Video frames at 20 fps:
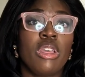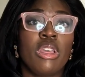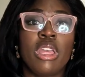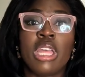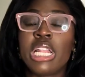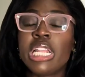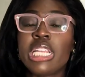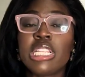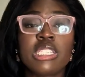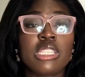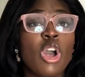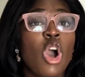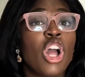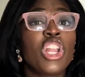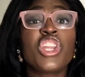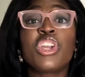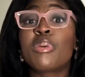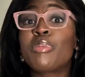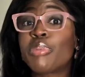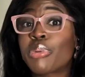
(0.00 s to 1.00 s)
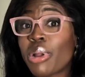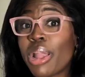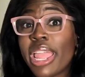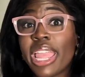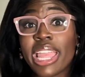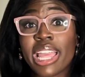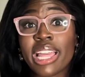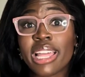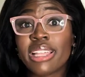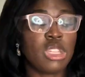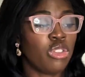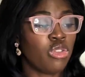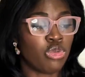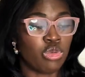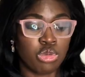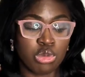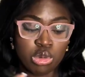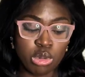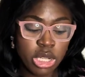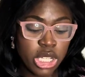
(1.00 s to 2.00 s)
It needs to, on your break,
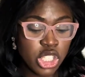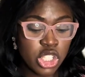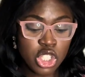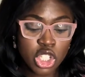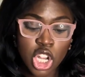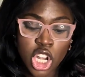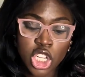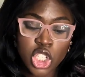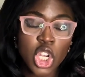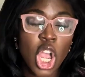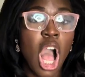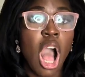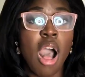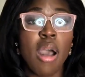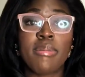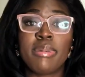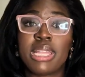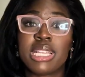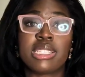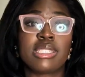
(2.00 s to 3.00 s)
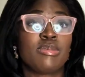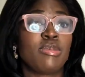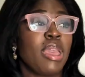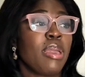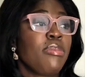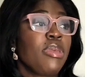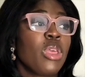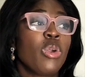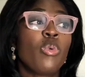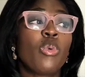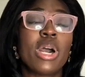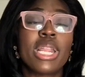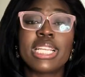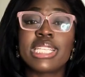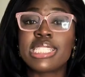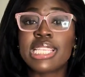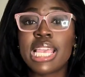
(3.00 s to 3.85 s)
research hobbies. Maybe you want to